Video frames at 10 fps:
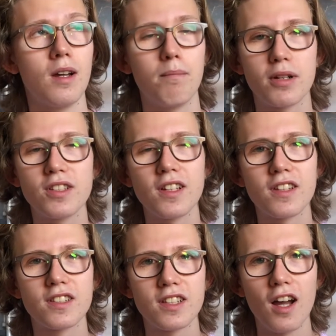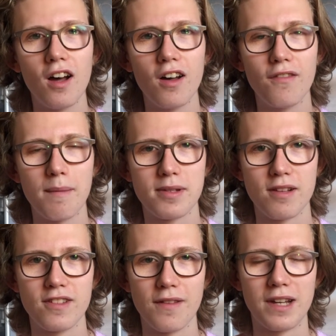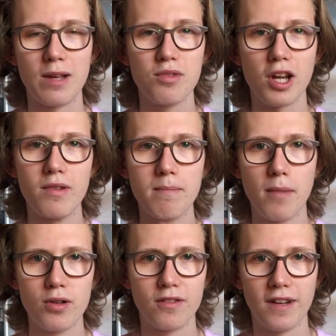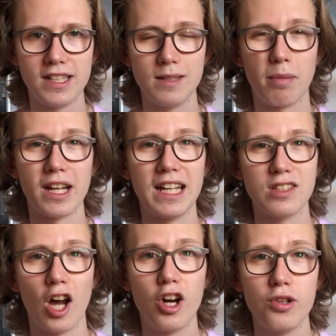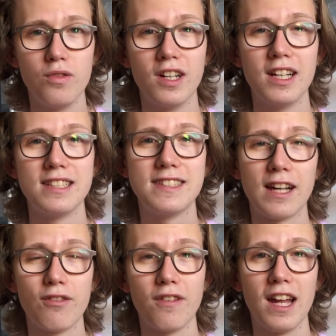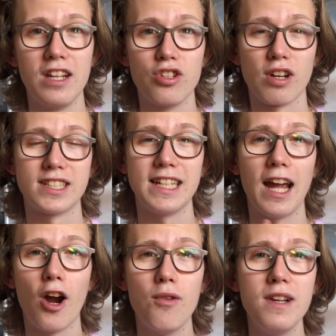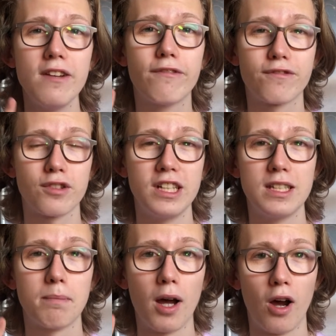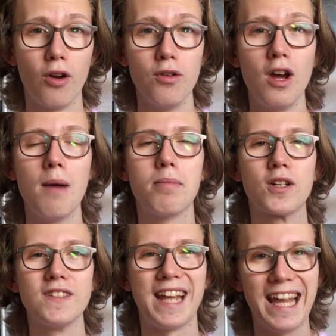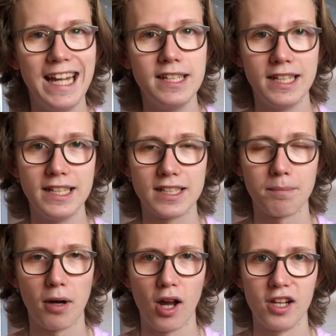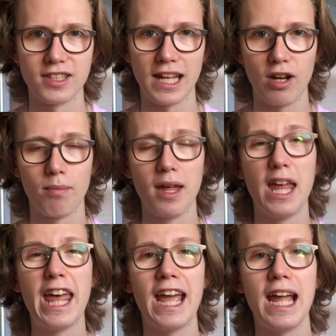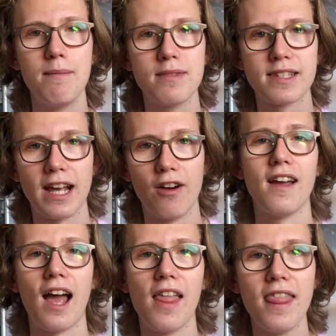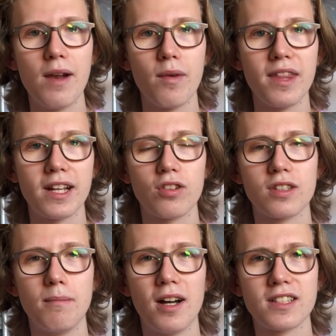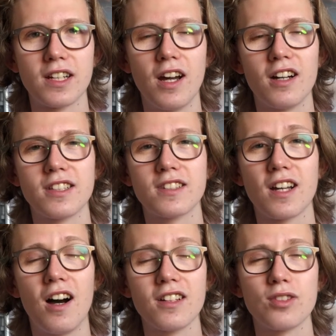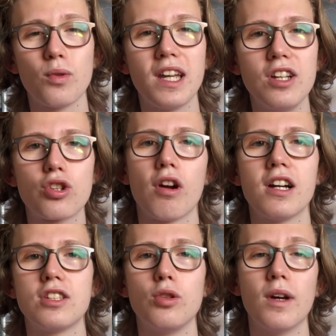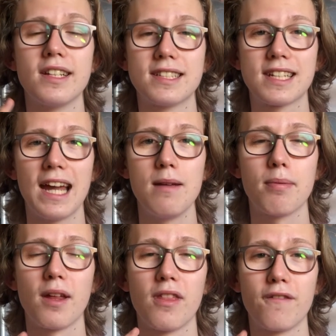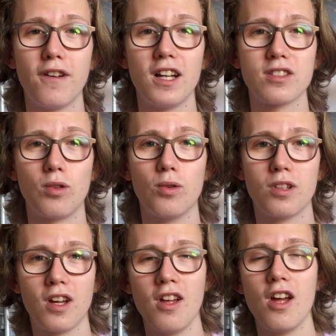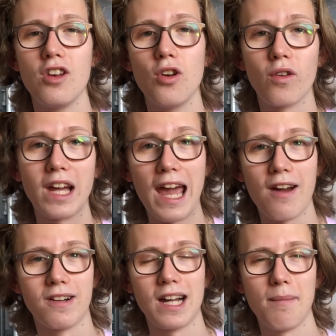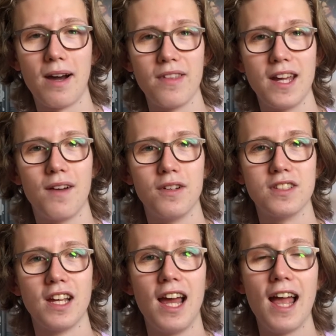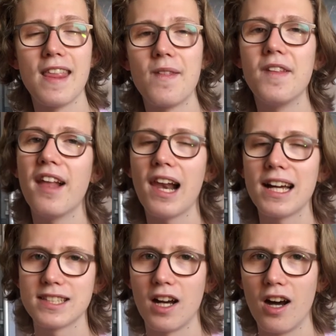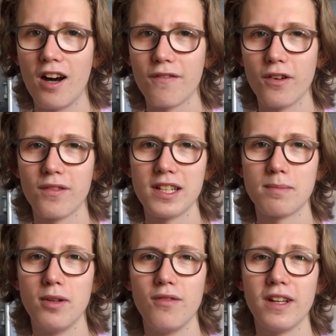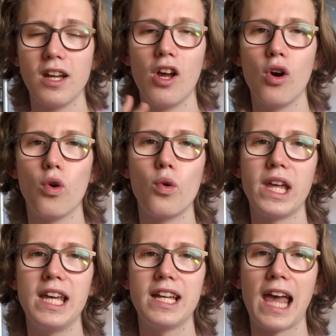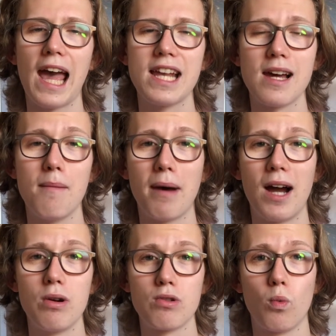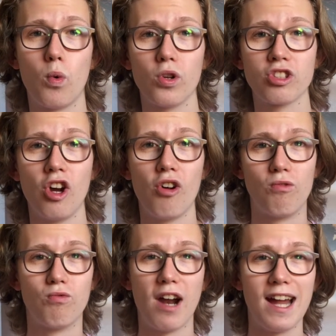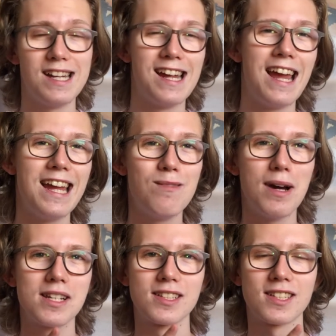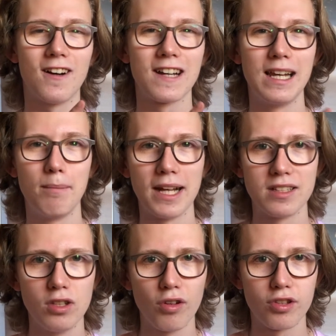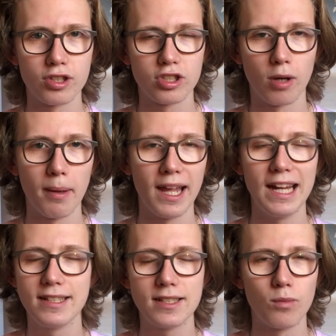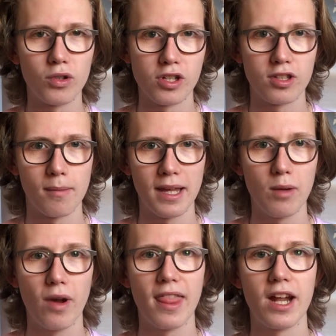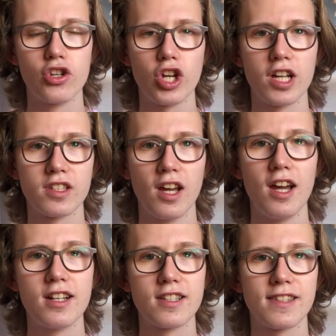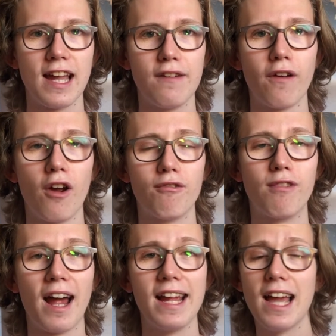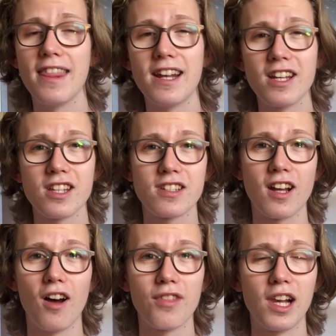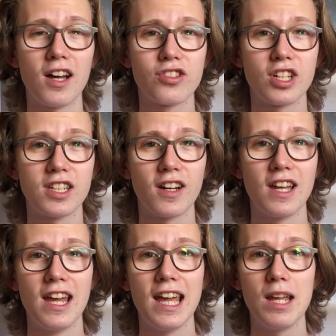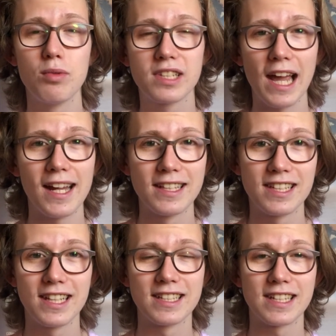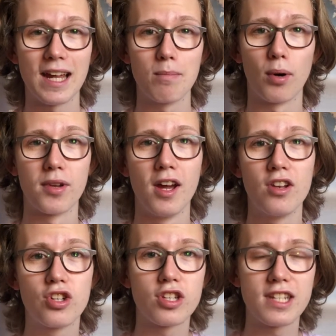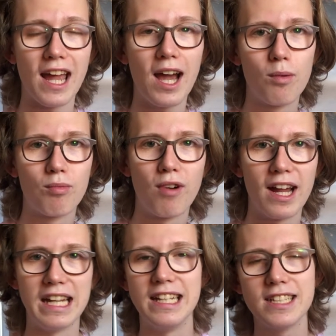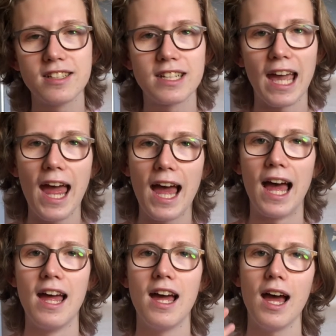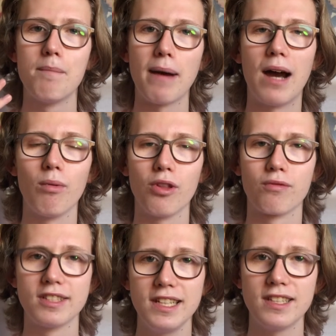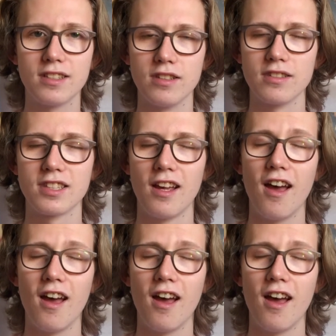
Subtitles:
Because at the start of Episode 7, he was only motivated by his own self-interest. He only freed Poe because he needed a pilot to help himself. And then when they got to Maz Kanata's castle, he tried to escape the First Order, not caring about the others. And then in the latter half of this movie, all he cared about was Rey. He went to Starkiller Base not to stop it. He didn't want to stop it. He went there just to save Rey. And then at the start of The Last Jedi, he was getting to the escape pod just to help Rey. He didn't care about the Resistance.